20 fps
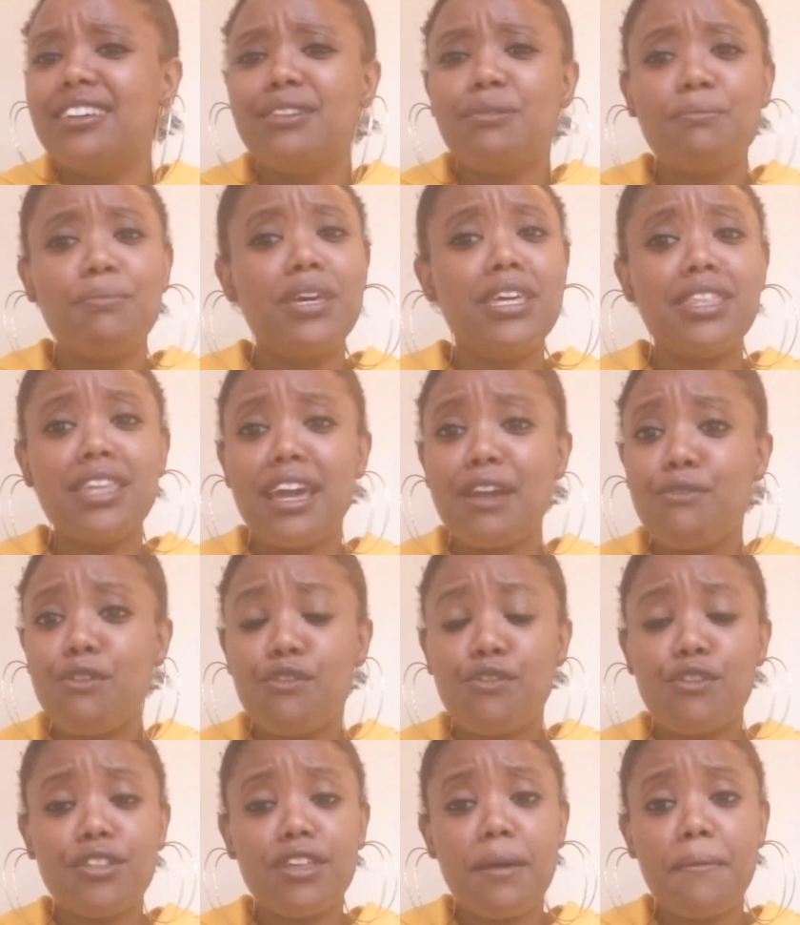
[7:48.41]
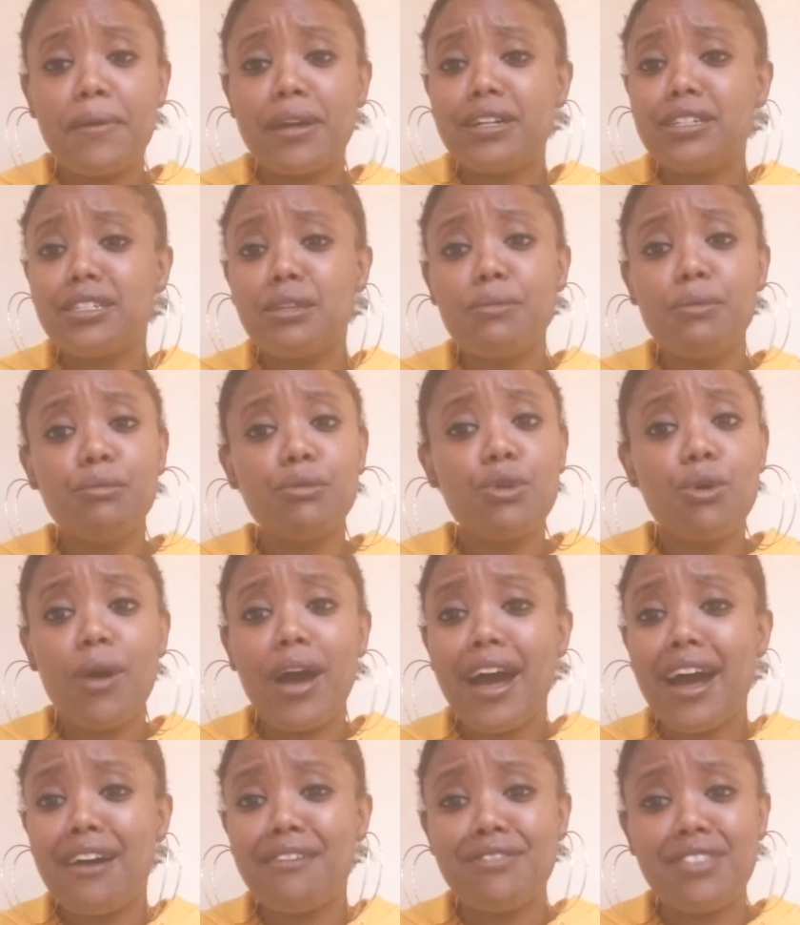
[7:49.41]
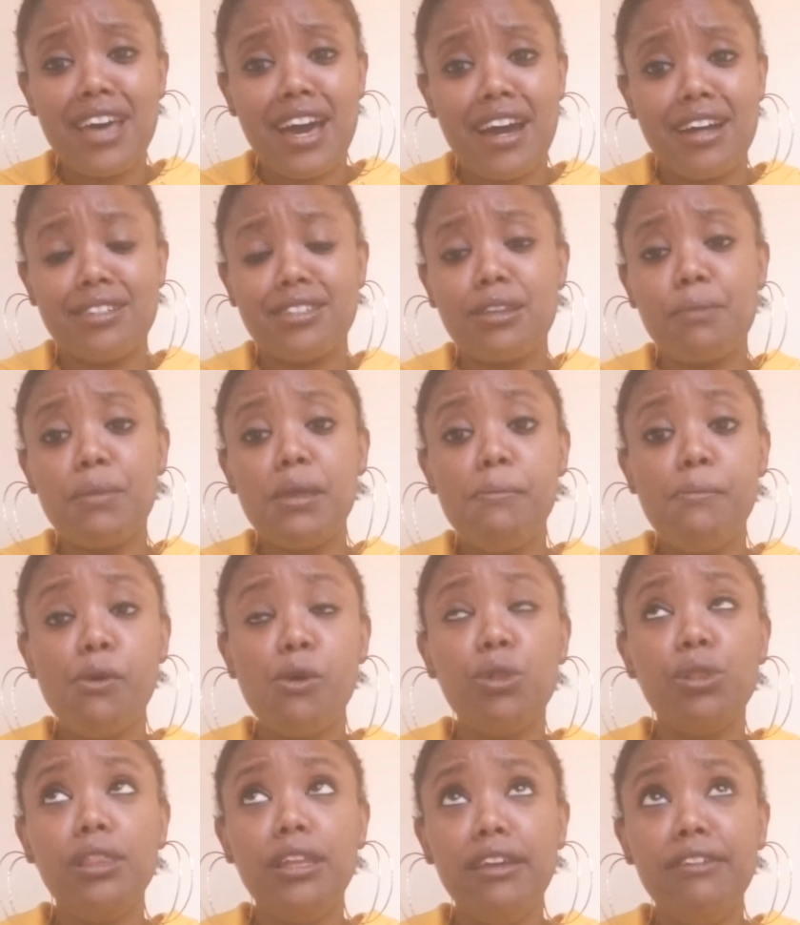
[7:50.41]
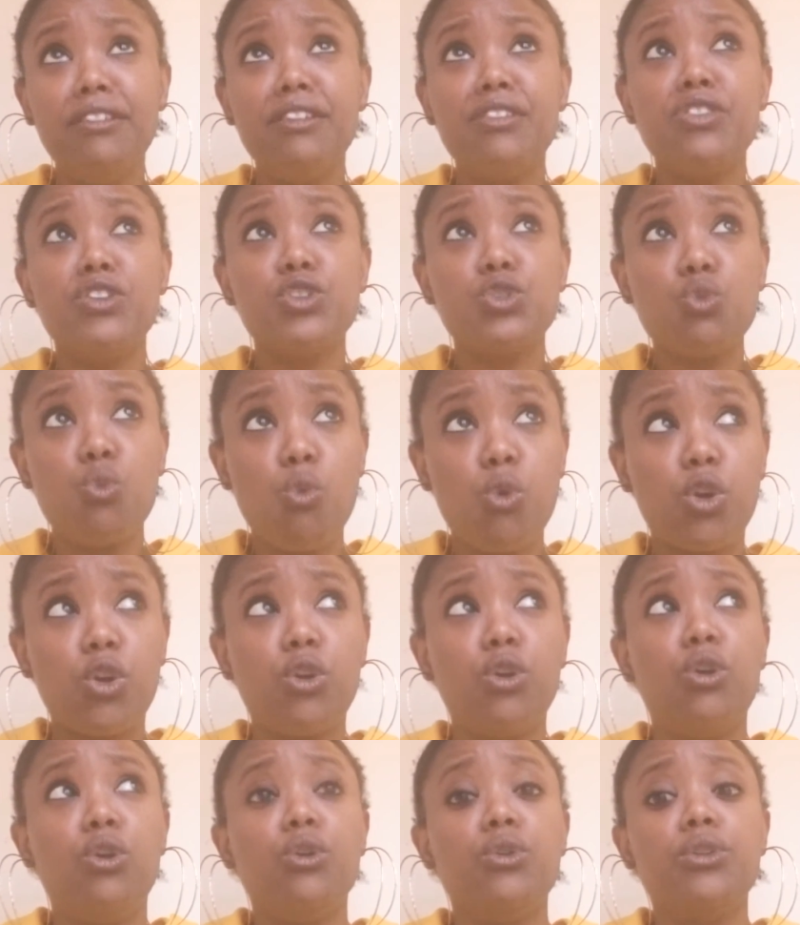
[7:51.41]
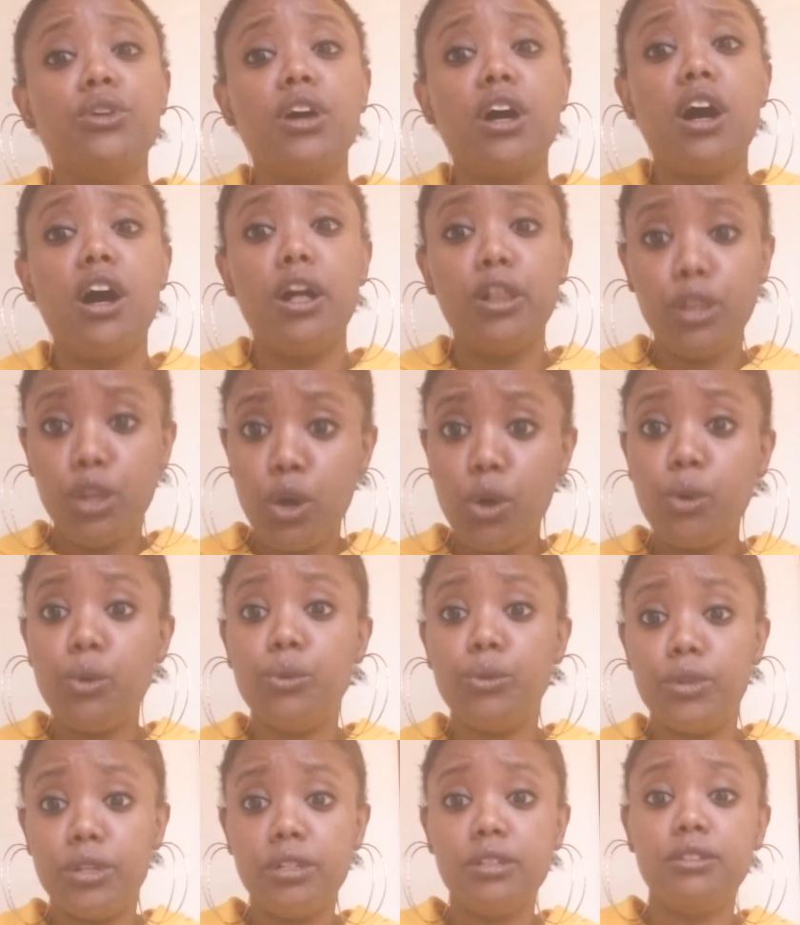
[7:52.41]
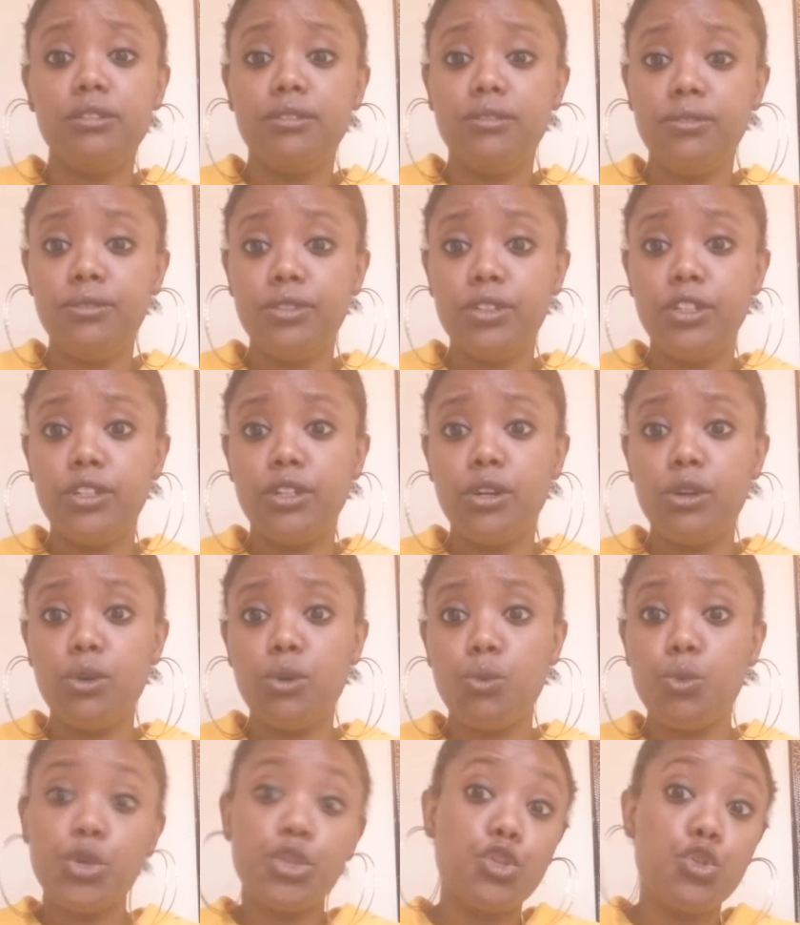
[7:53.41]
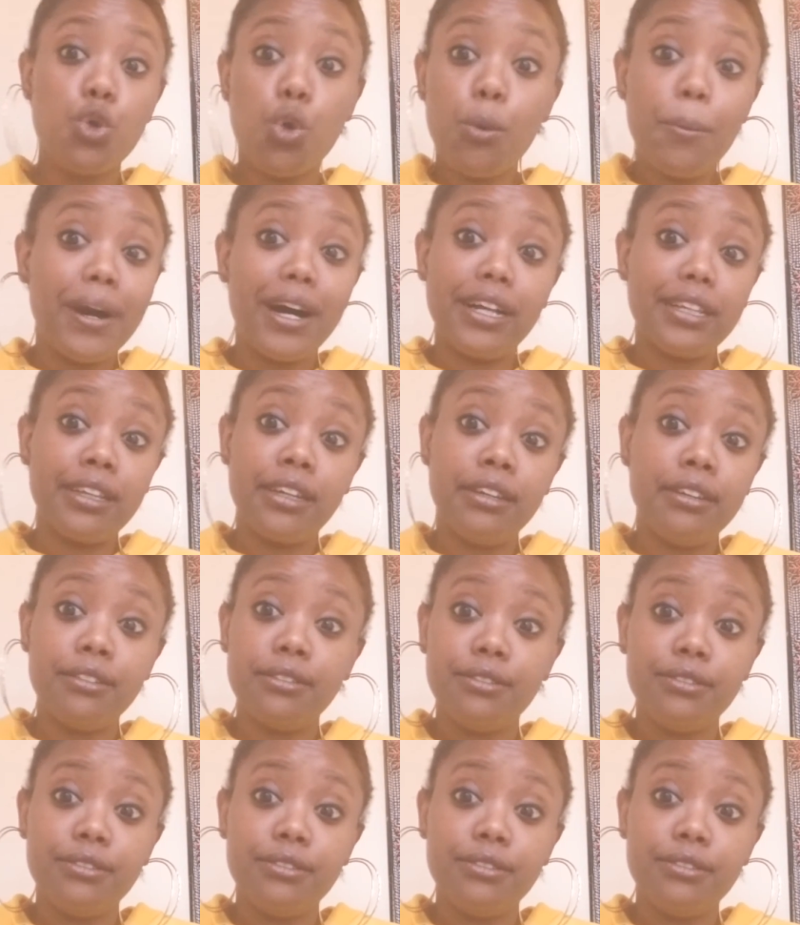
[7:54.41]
be thankful for them, because some people don't have that. Some people live in this world alone, with nobody.